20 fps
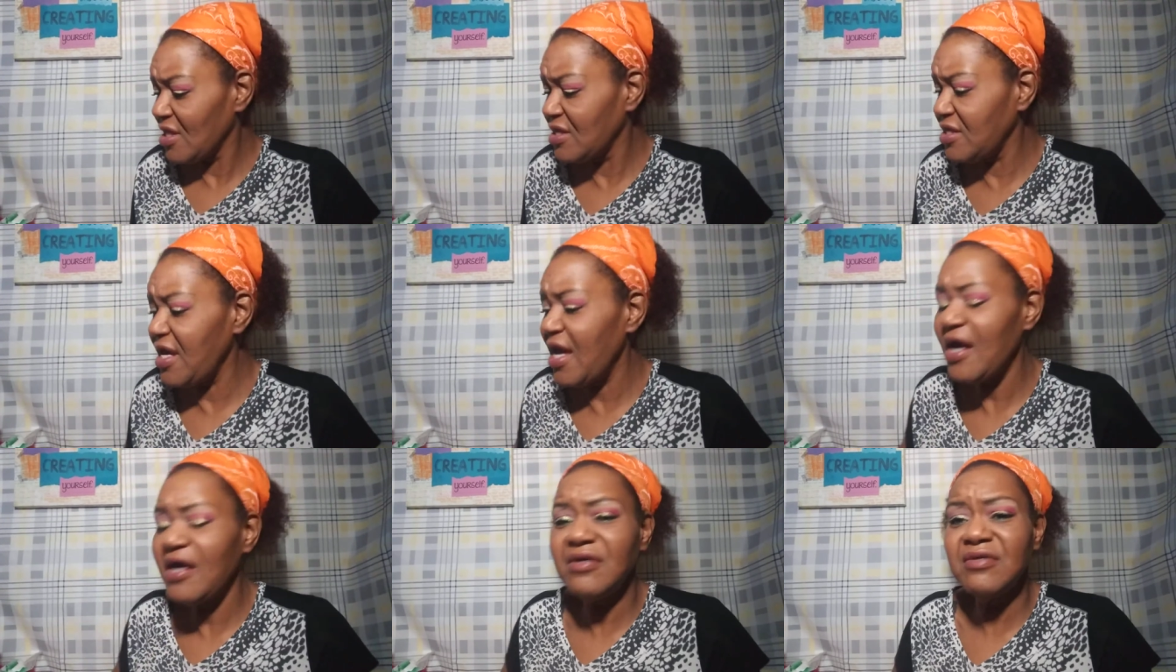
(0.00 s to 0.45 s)

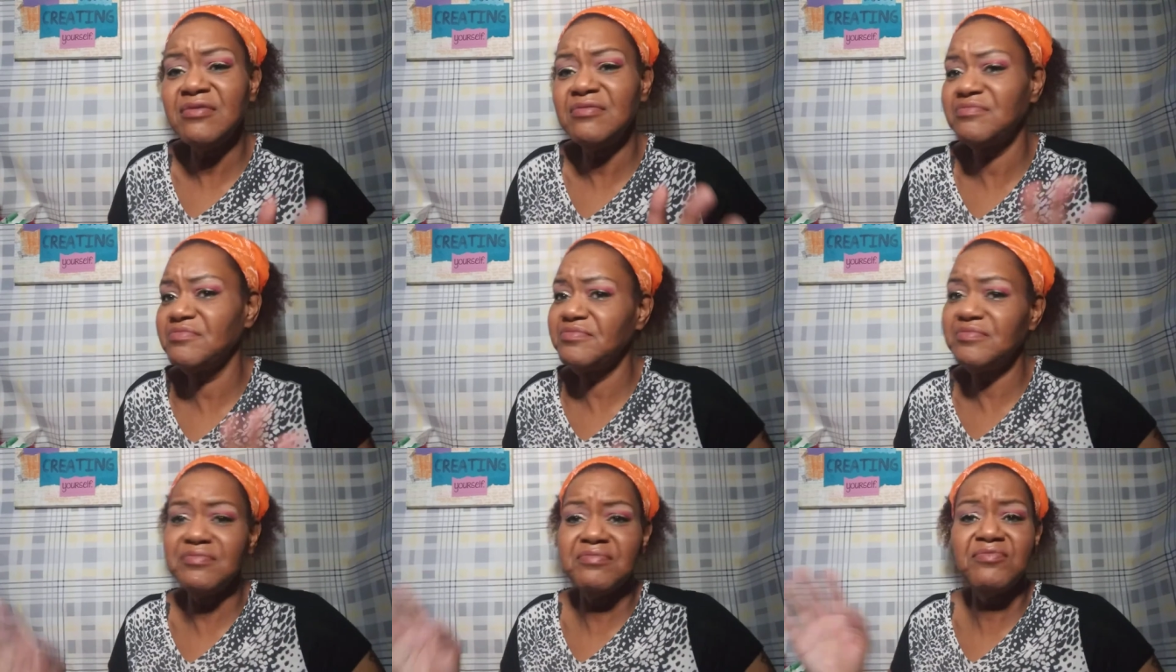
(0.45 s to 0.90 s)
Yeah,
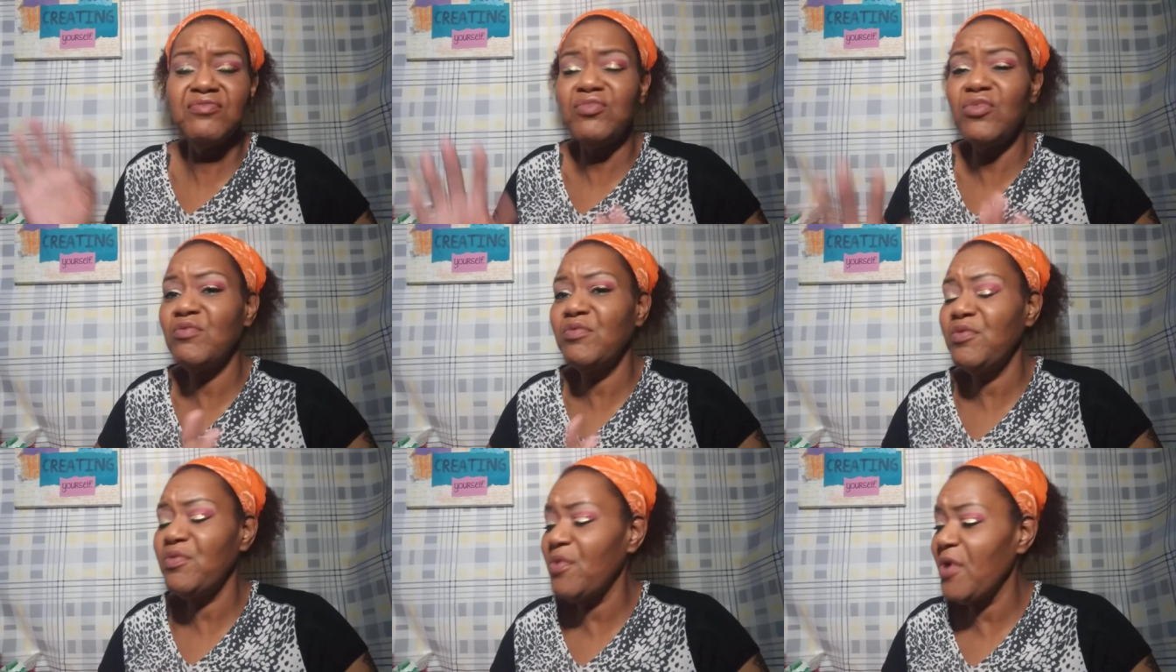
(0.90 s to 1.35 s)

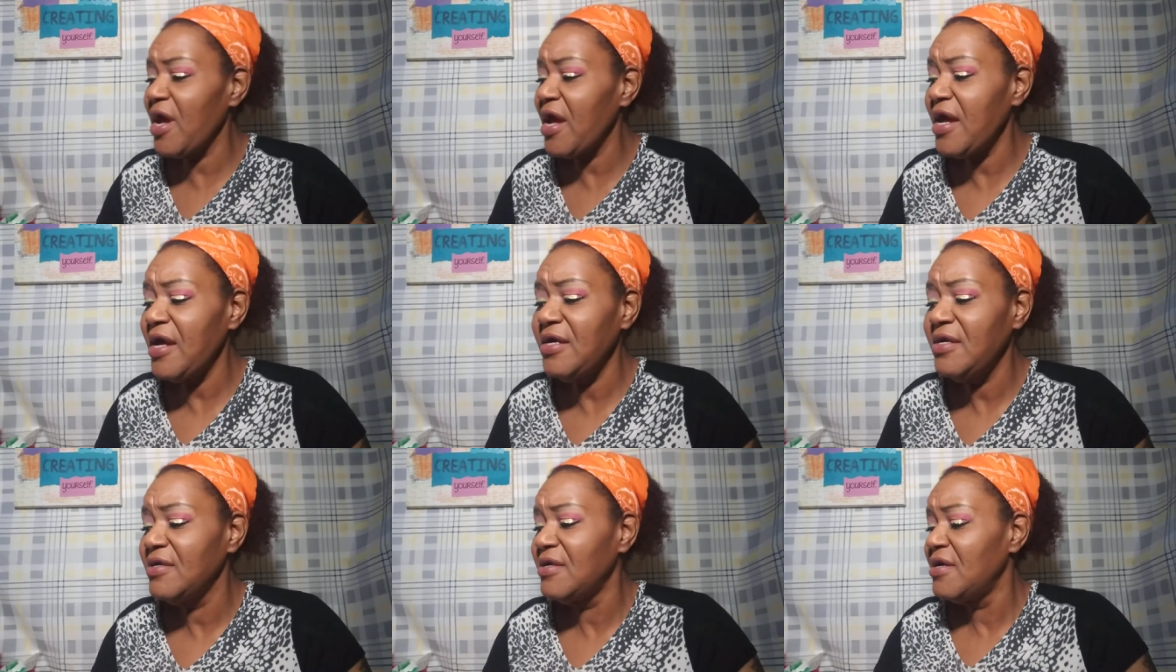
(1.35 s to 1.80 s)
Ruby
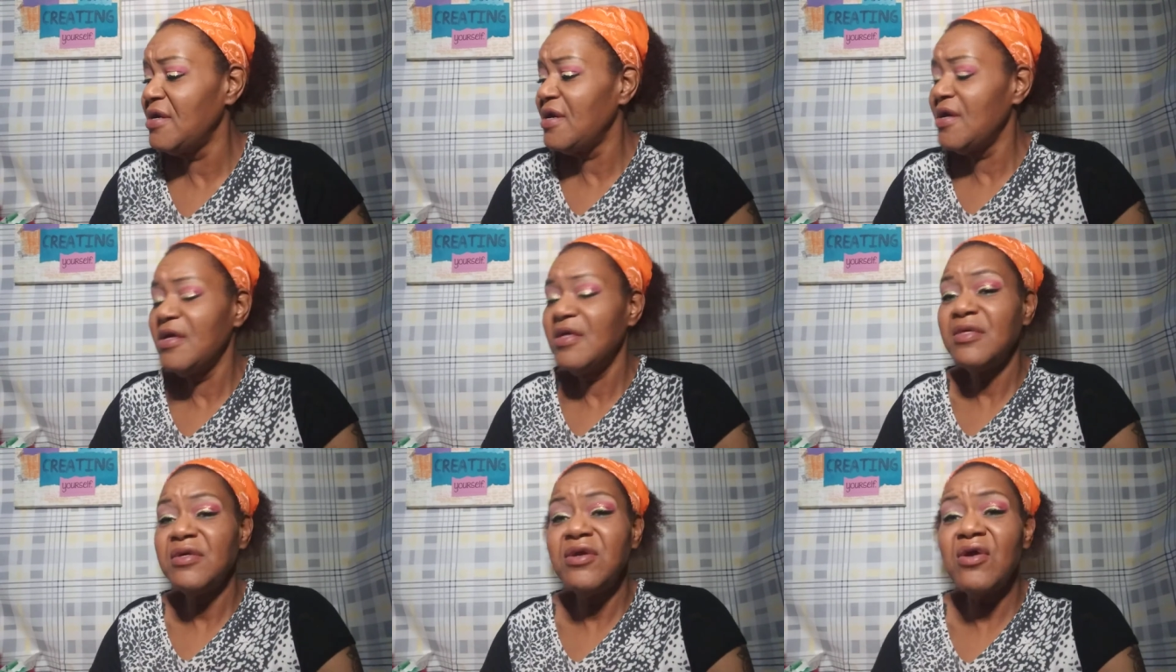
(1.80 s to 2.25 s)
Ray,
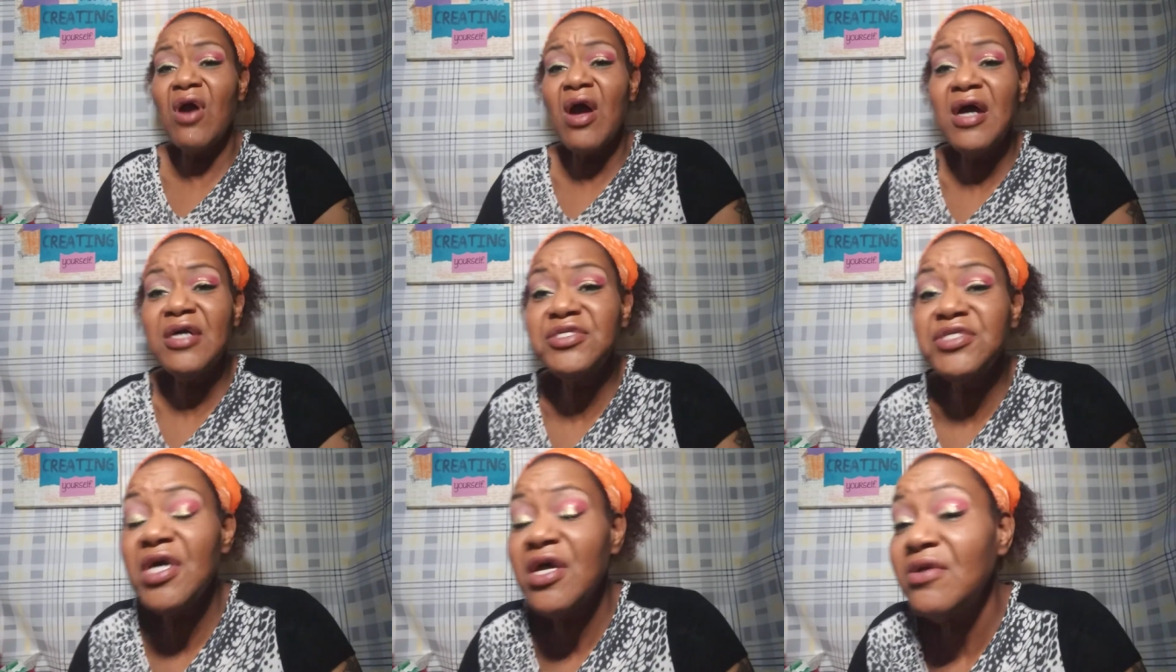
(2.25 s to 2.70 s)
your
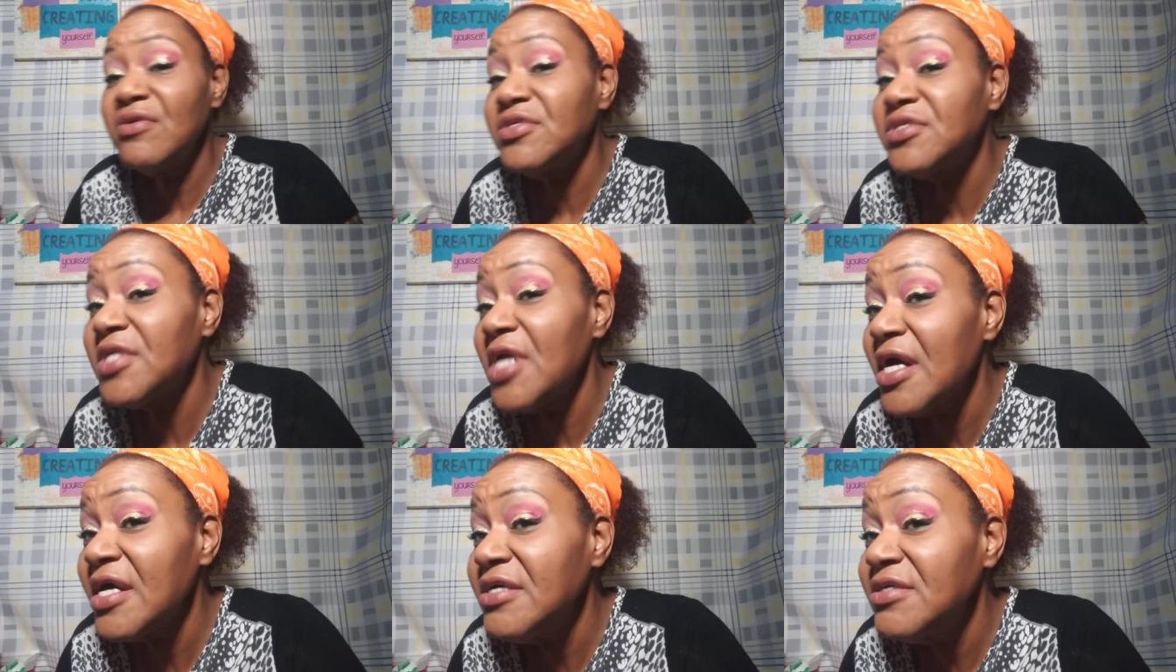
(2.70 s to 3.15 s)
eyeshadow is
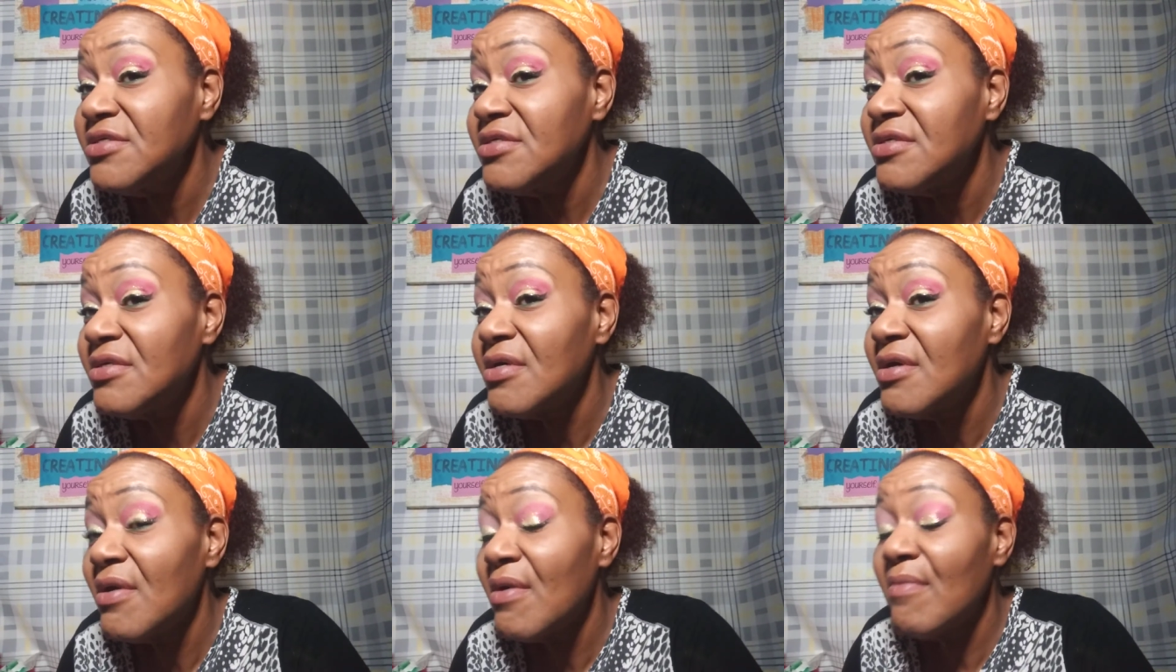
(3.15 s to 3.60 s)
nice,
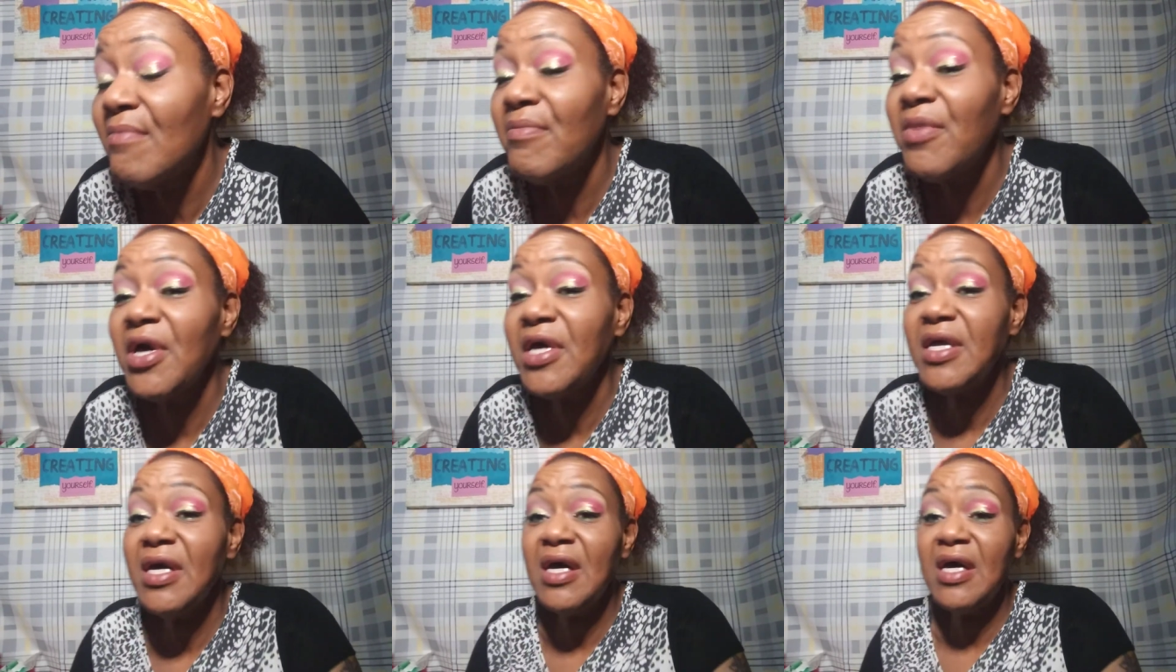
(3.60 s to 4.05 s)

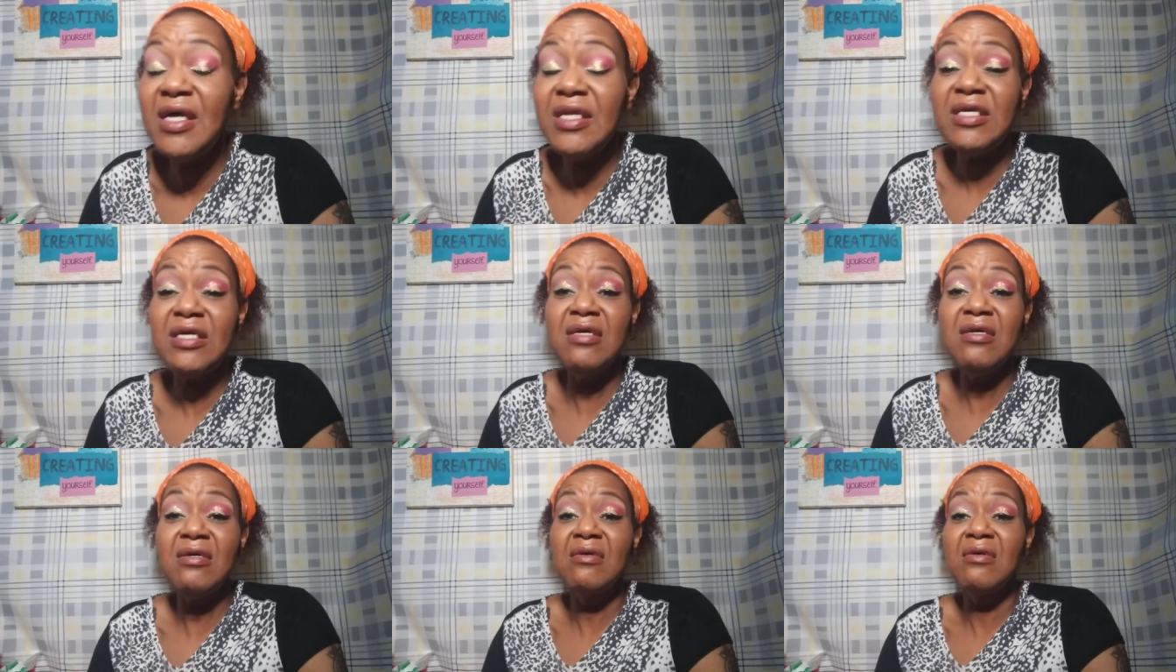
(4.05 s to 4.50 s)
but honey,